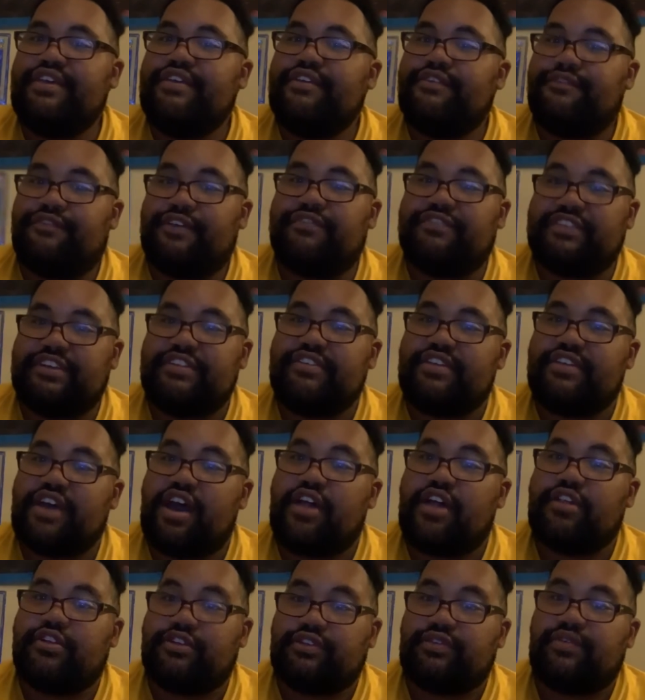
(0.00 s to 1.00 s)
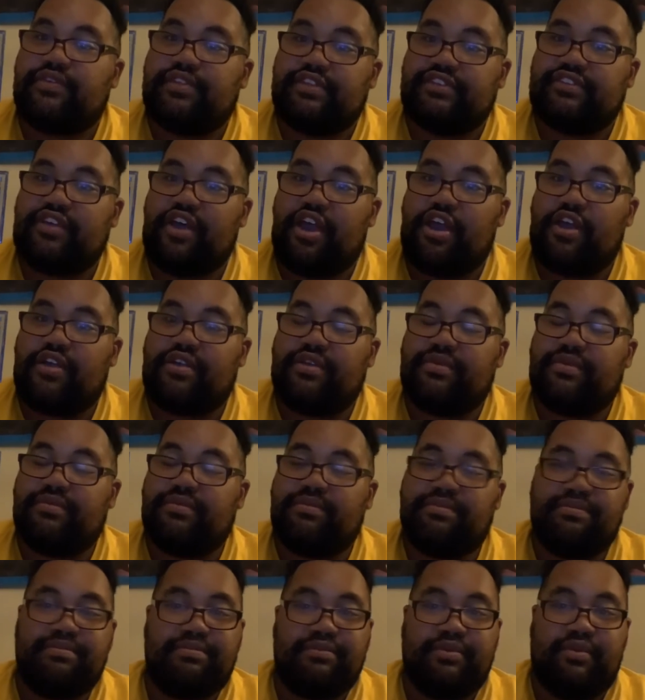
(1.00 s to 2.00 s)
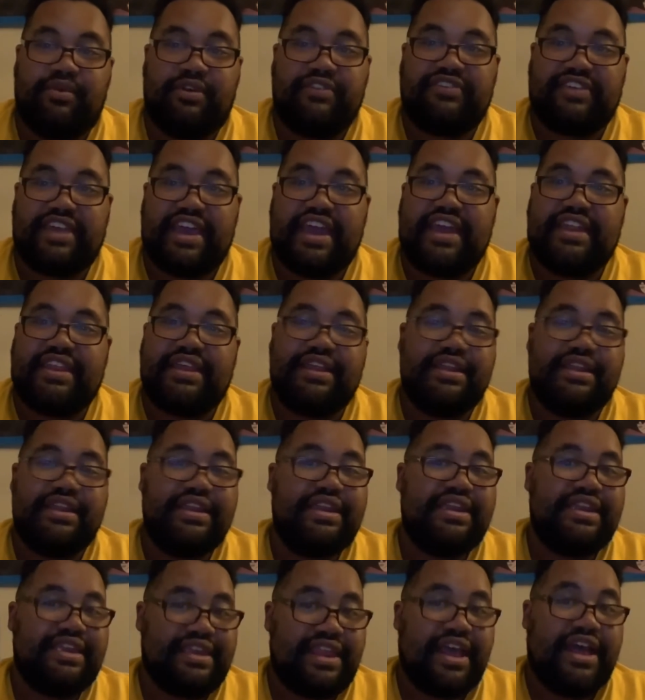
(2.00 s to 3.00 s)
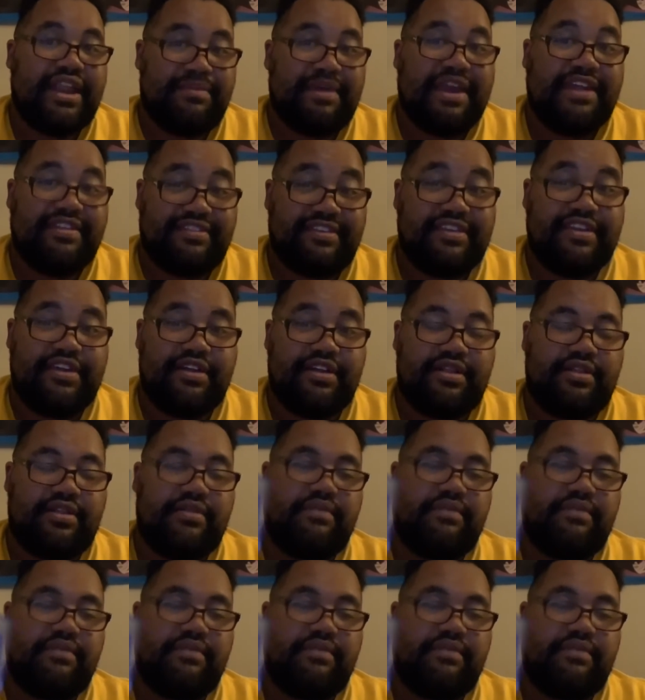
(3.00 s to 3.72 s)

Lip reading: $15 for this card. Once again, not a bad deal.